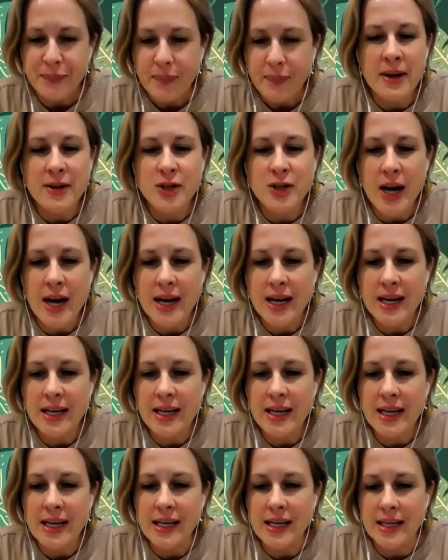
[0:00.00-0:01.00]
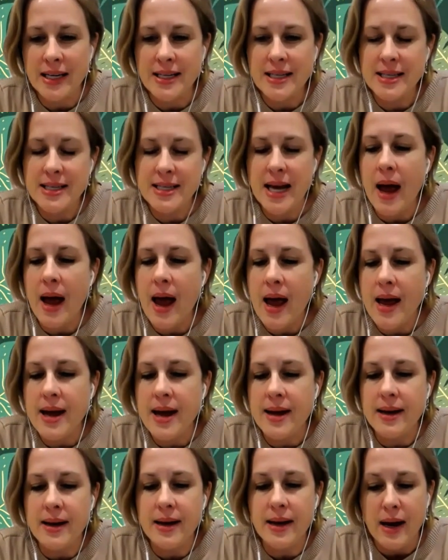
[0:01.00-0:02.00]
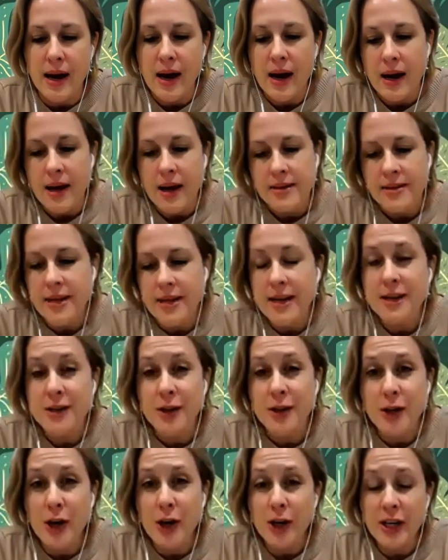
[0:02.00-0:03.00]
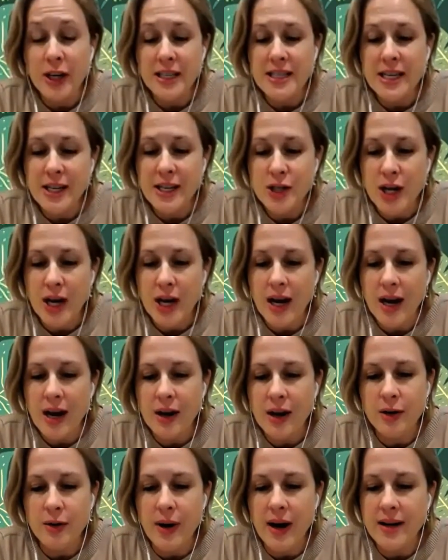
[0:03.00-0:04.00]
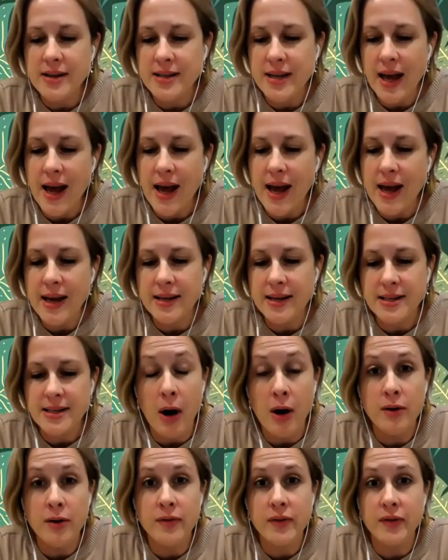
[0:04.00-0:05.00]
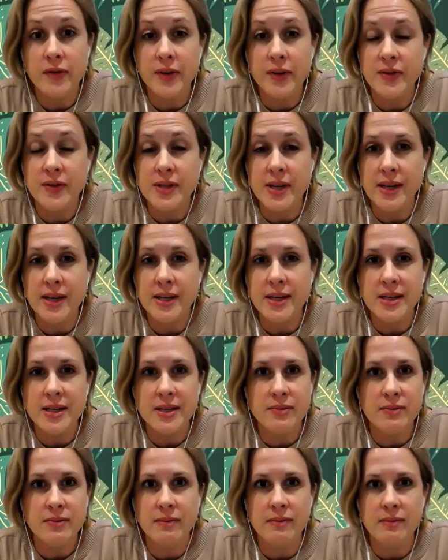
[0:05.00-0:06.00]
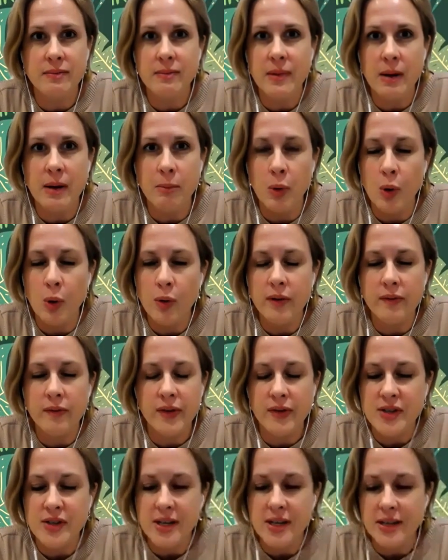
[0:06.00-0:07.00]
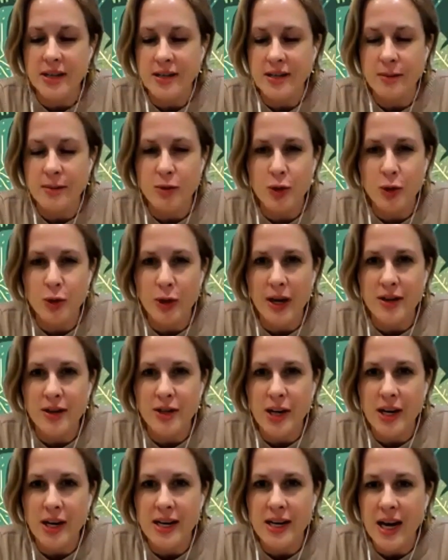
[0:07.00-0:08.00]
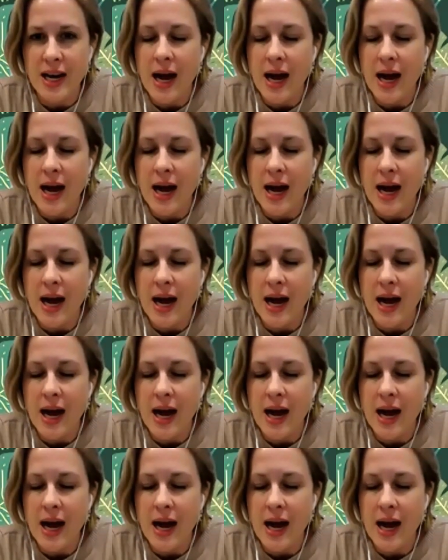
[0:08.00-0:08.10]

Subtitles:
Now, Jane is a senior yoga teacher who has had over 15 years, more than 15 years, I'm sure now, Jane,